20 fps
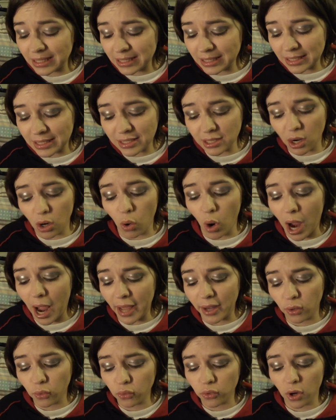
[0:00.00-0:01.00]
So
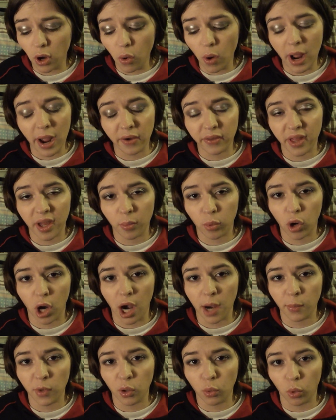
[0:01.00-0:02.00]
I don't know how that
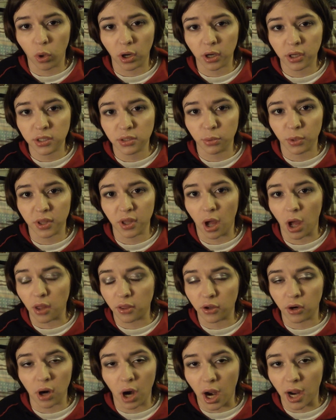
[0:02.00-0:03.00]
primer works with
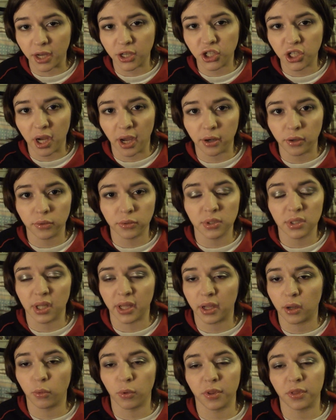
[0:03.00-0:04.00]
other eyeshadows,
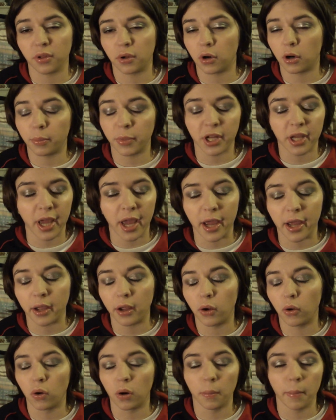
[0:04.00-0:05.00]
like with Urban
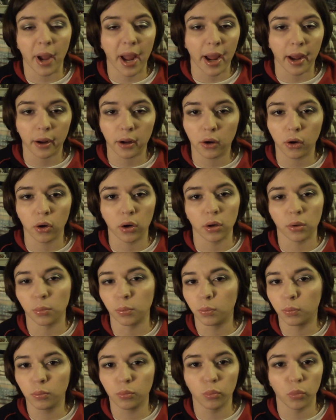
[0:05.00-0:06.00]
Decay or MAC or
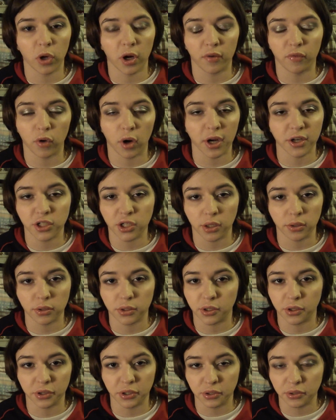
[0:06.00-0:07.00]
whatever
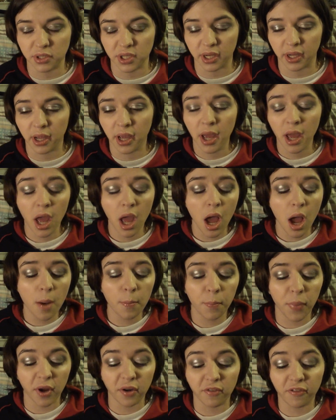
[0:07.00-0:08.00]
eyeshadows you're using,
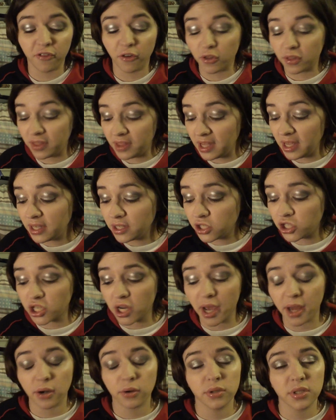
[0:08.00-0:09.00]
but for these
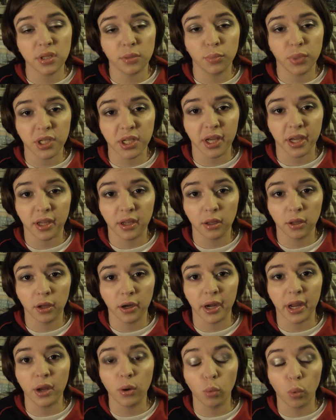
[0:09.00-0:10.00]
shadows in
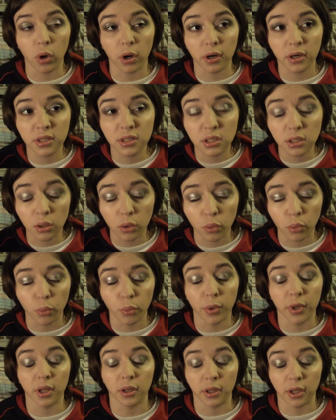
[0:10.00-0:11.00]
particular, it works
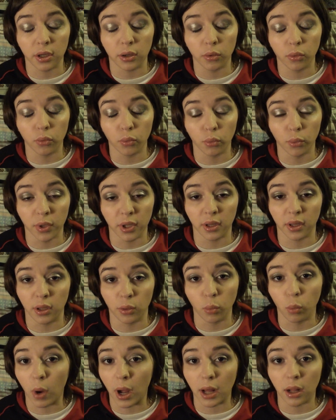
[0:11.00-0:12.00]
really,
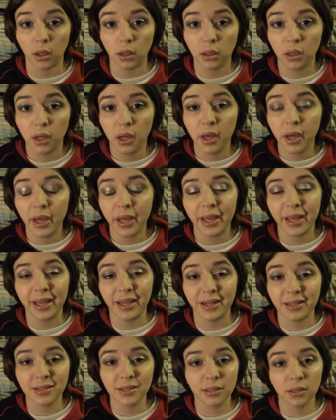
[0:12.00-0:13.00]
really well.
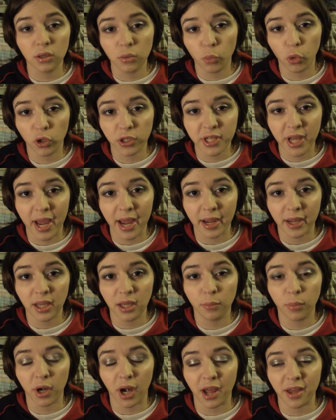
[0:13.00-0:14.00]
It is a little more
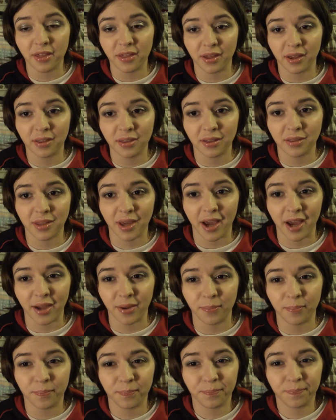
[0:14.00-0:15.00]
tacky, but I think that
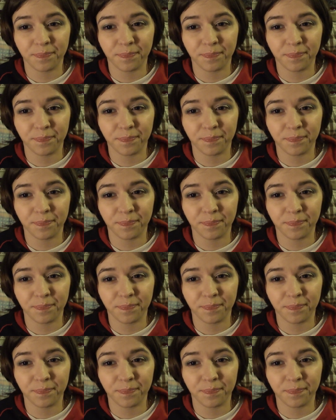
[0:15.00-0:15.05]
that